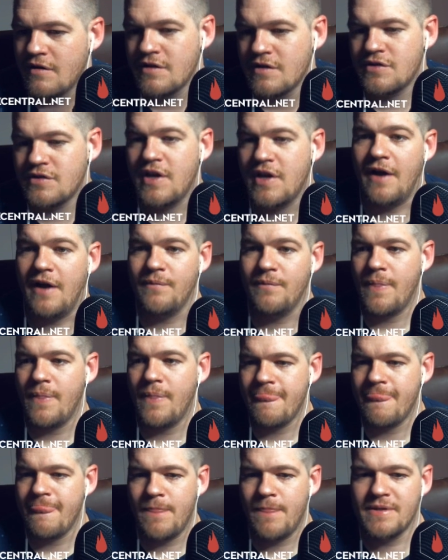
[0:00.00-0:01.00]
So yeah,
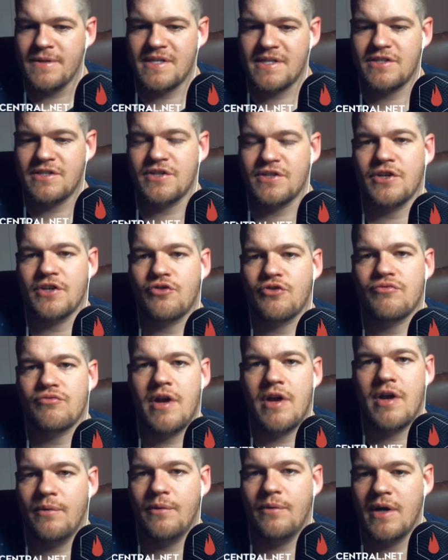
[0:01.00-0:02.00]
this is just a
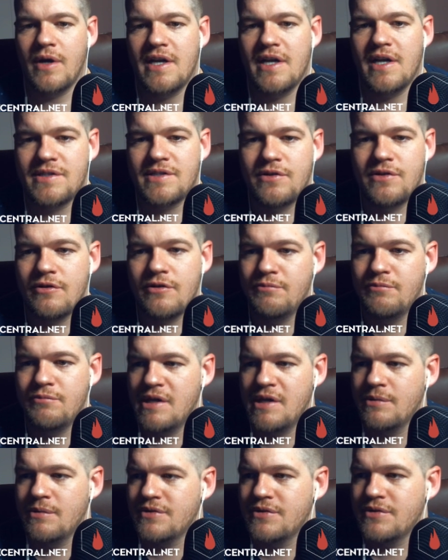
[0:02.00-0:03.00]
great way to
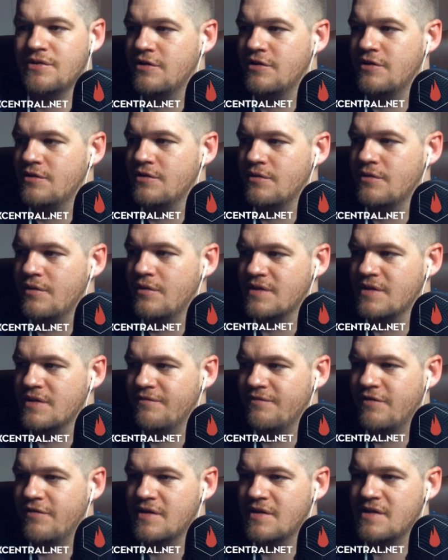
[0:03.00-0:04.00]
be able to do
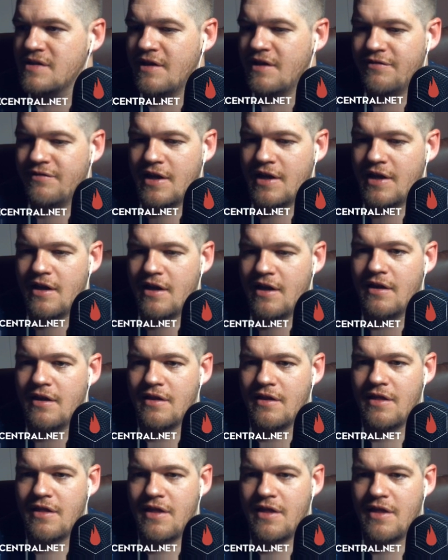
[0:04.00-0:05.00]
some fun stuff like
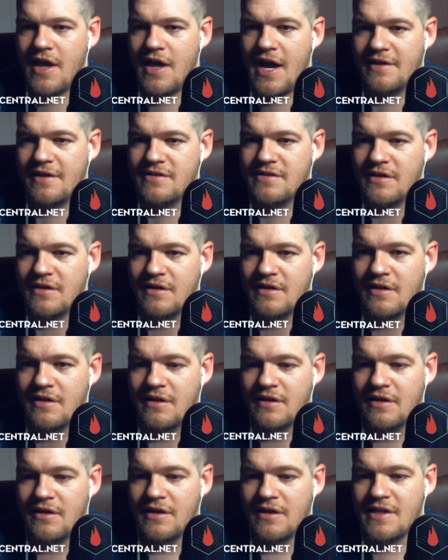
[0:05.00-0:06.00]
that
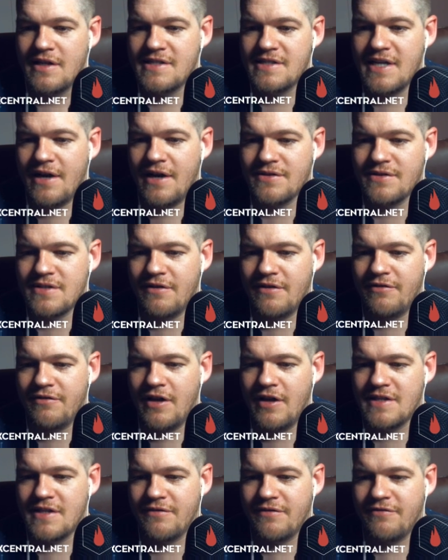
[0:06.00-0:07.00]
and see how
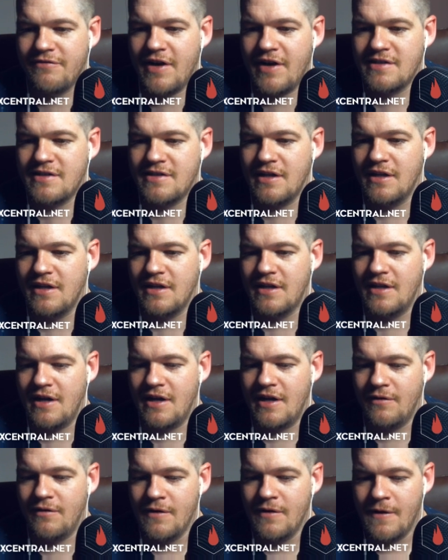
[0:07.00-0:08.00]
it's affecting it
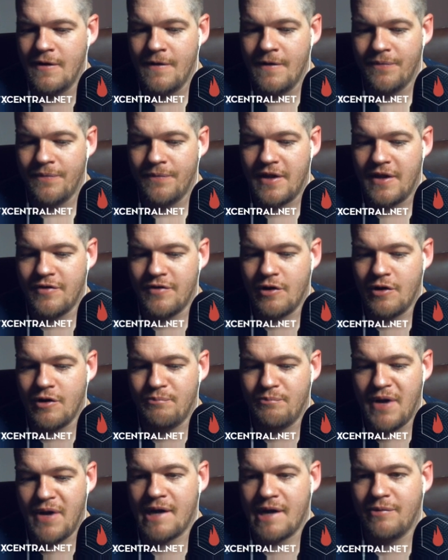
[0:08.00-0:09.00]
now. And if you go
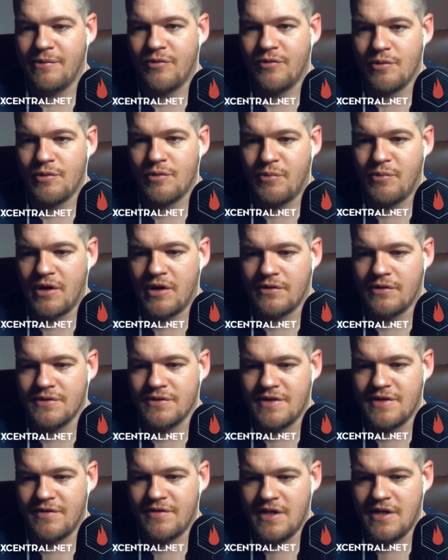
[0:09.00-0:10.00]
back before the
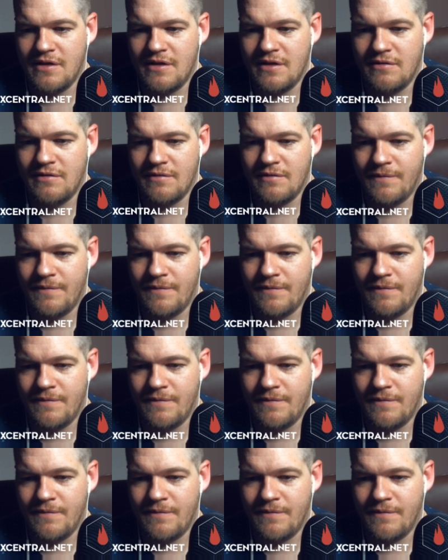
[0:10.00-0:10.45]
particles even hit,